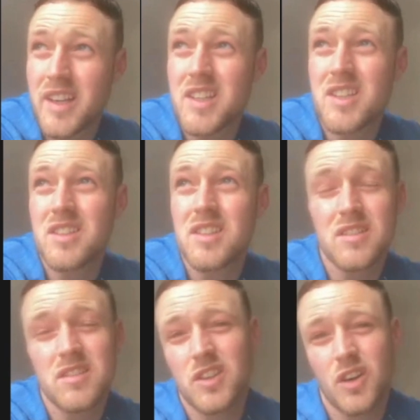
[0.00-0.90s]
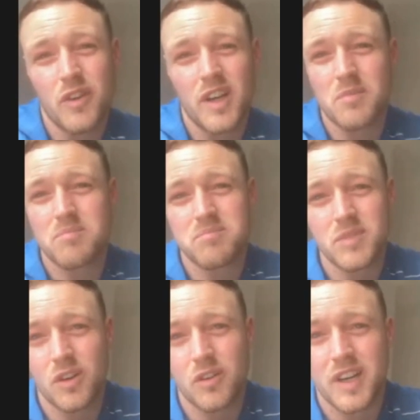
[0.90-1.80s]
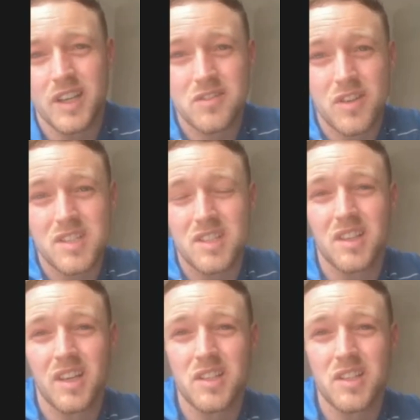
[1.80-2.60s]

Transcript: and you're not really interested in that.